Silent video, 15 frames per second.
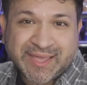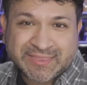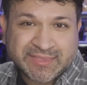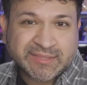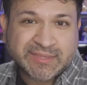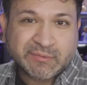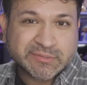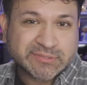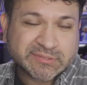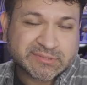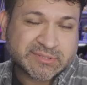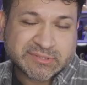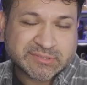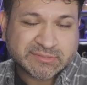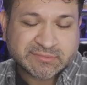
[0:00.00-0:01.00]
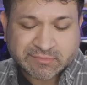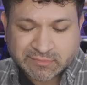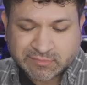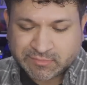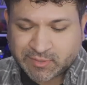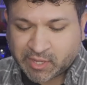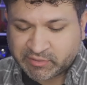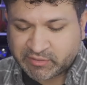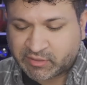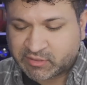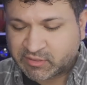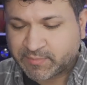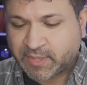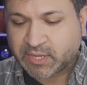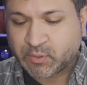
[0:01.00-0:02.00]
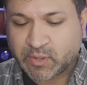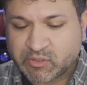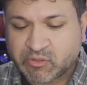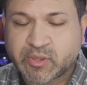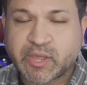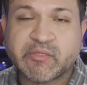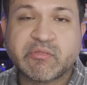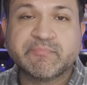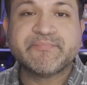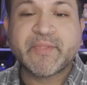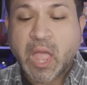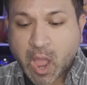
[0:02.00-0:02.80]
I think that was just nonsense. Anyways, you guys.